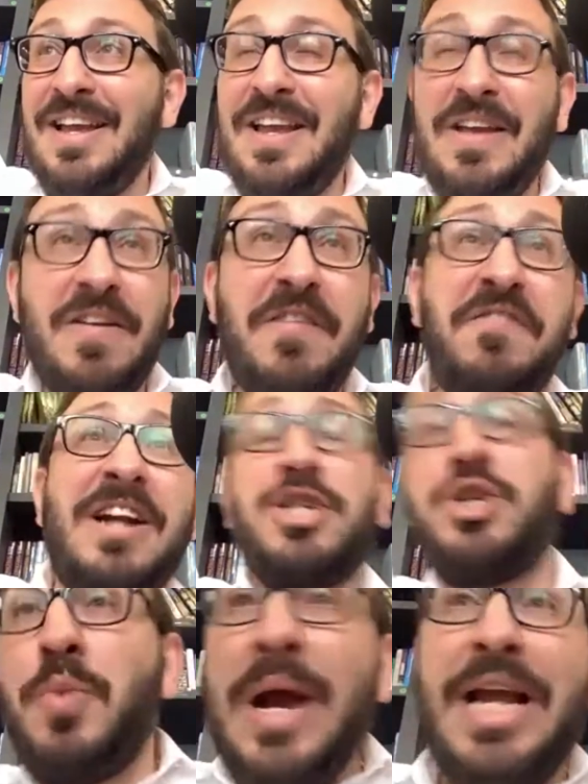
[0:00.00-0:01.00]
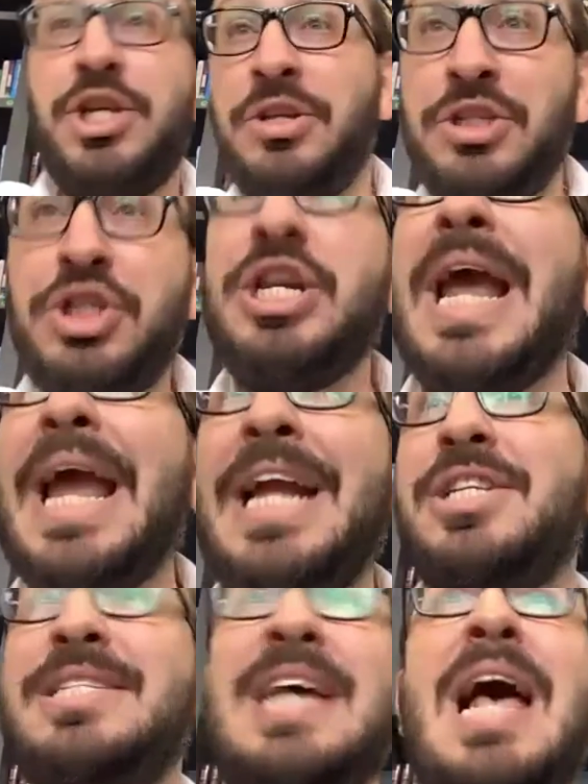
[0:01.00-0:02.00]
effectuation, there's
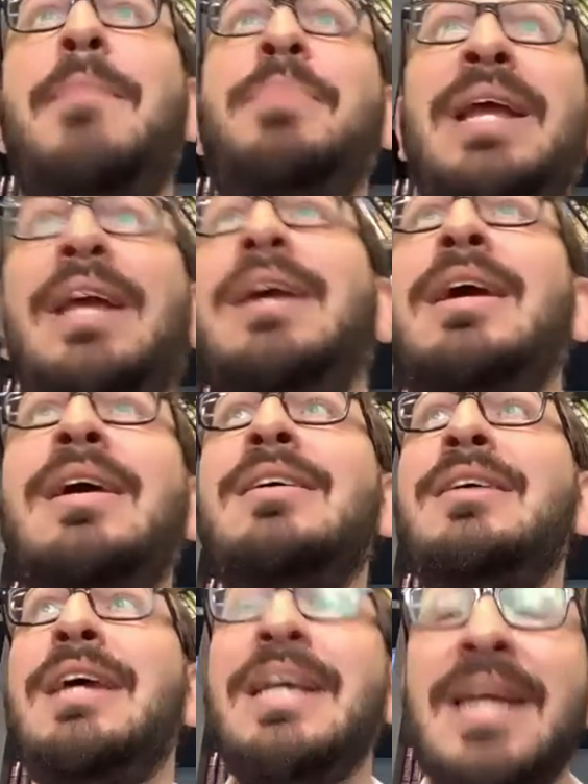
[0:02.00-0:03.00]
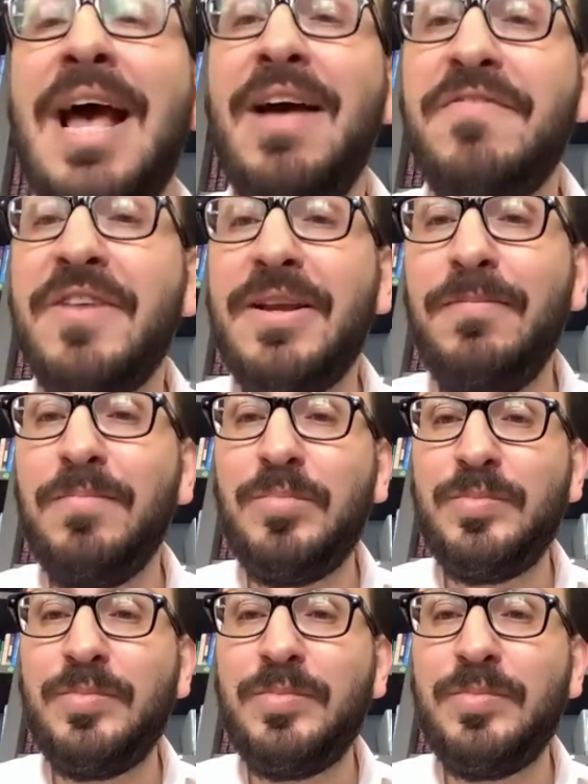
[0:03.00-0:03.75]
change that's happening in heaven.